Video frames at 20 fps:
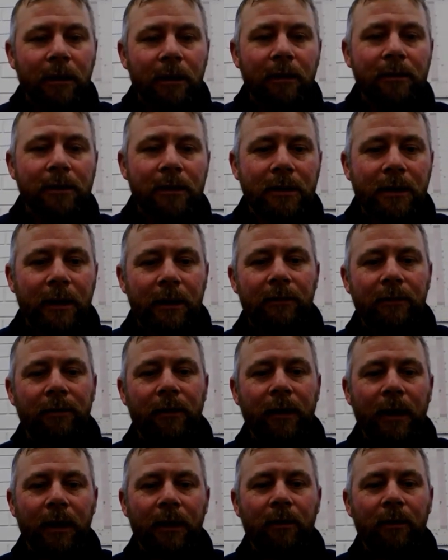I'll just take the
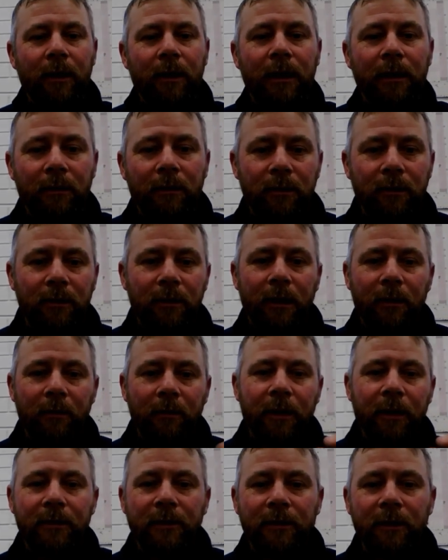flag away, and I'll do that on
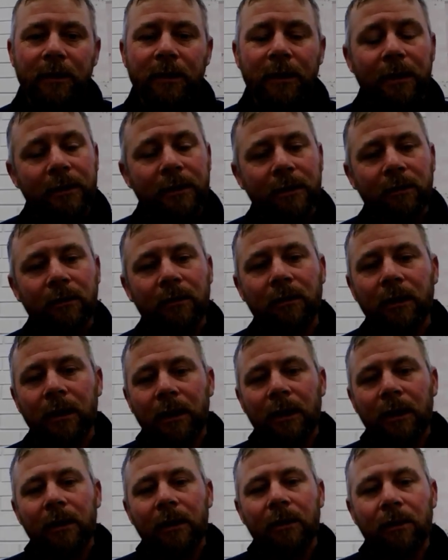both sides until
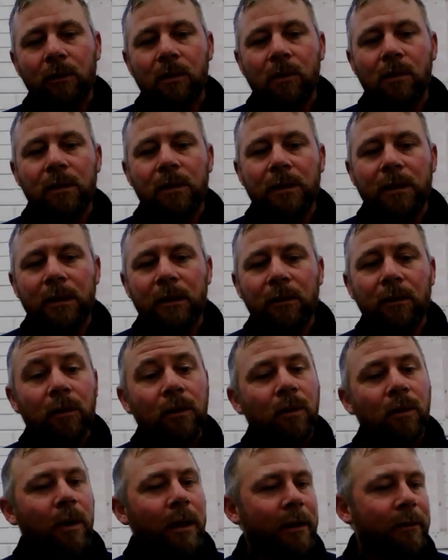the horse can
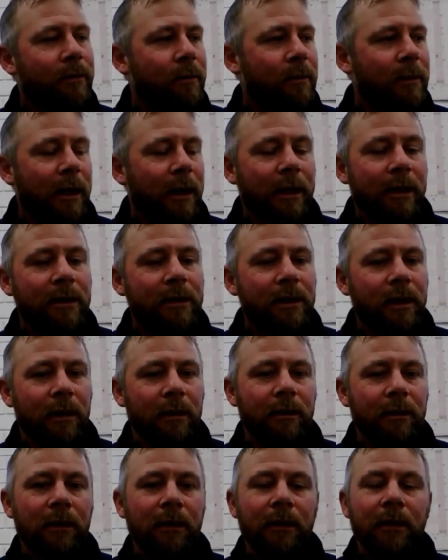look away from
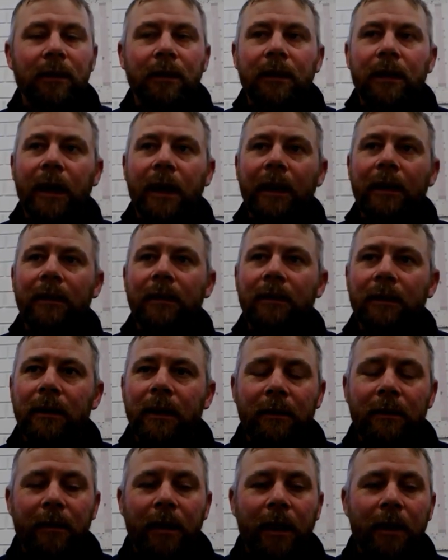danger.
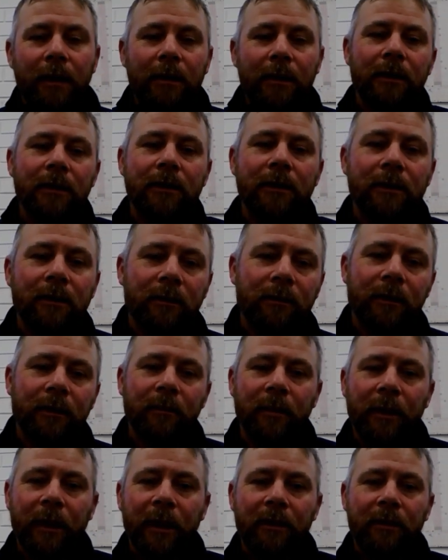And that in itself
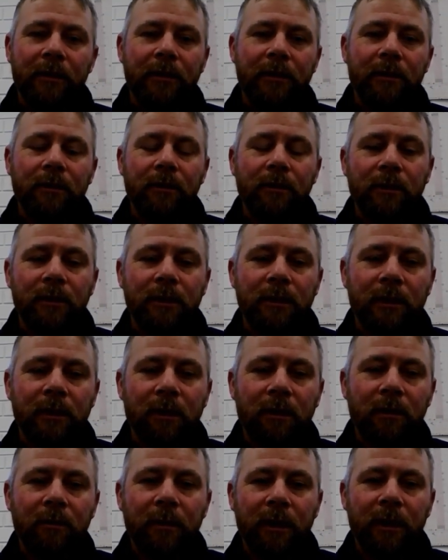empowers the horse a
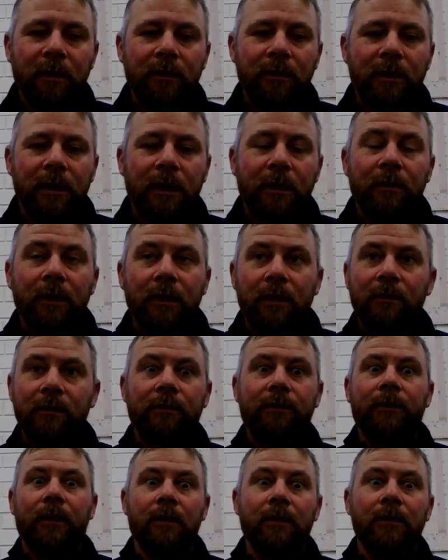lot, because they were kind of
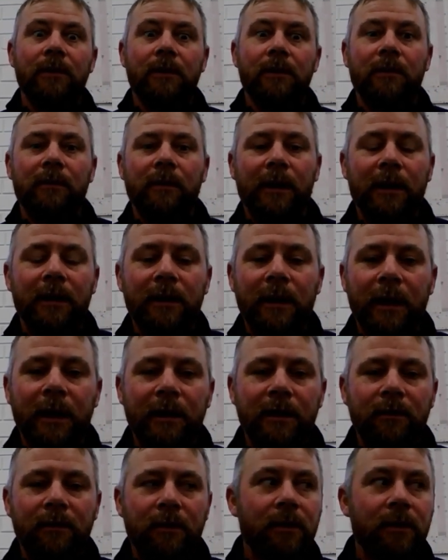frozen around
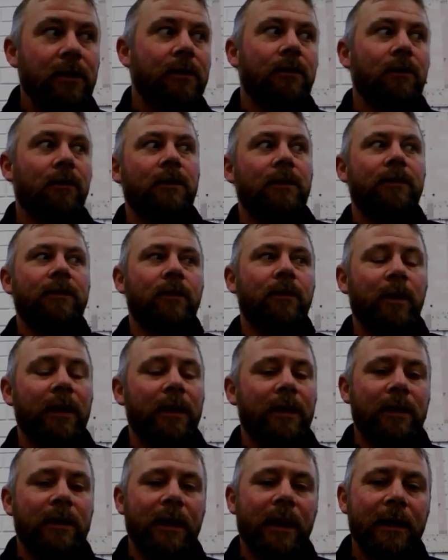danger and just looked for
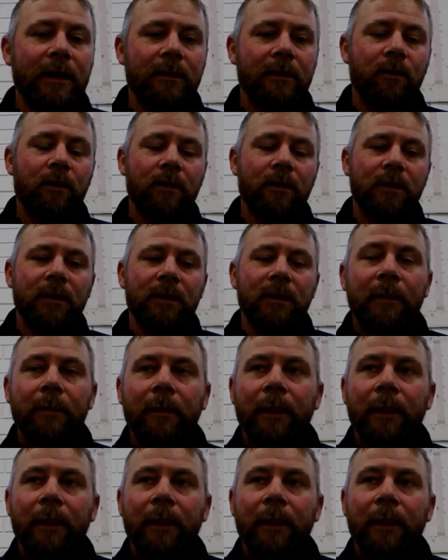where the danger was.